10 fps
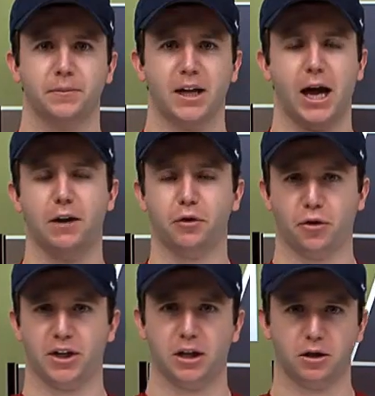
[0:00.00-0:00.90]
And if you're
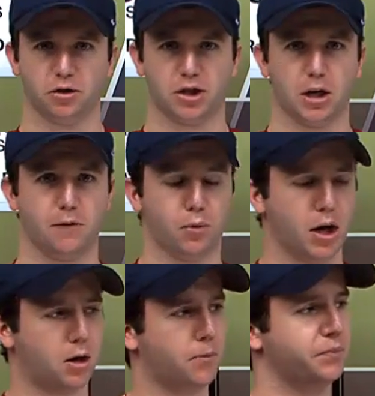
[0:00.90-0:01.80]
thinking to yourself,
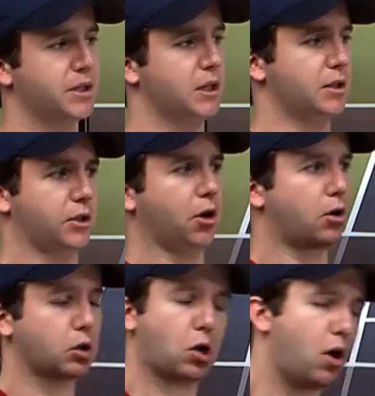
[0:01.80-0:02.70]
well,
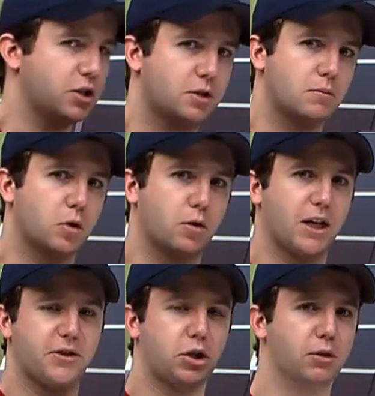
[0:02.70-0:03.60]
Nadal lost to Murray
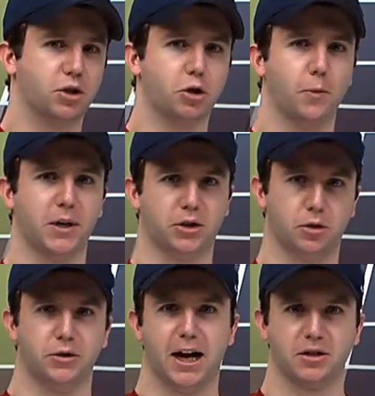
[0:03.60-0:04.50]
at the US Open in
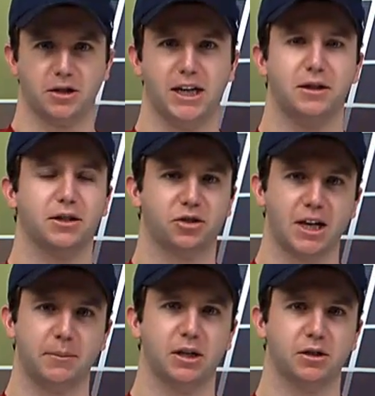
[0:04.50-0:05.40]
2008 in the
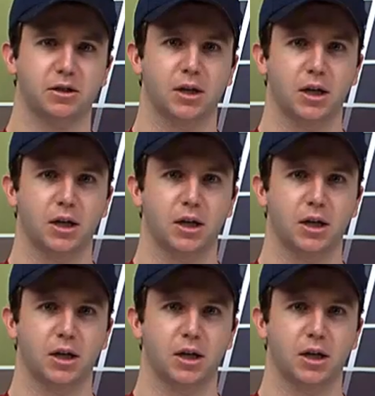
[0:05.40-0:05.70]
semis,